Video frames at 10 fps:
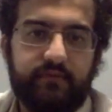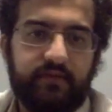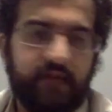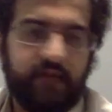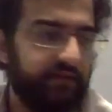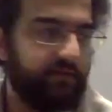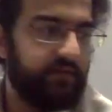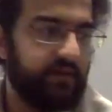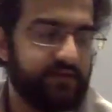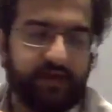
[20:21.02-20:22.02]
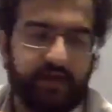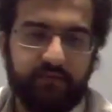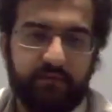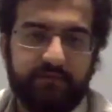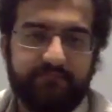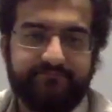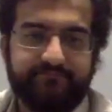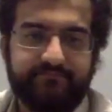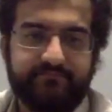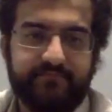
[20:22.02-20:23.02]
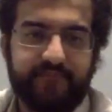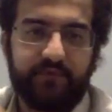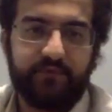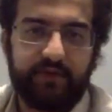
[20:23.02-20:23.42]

Thank you. Thanks for having me. Have a good one.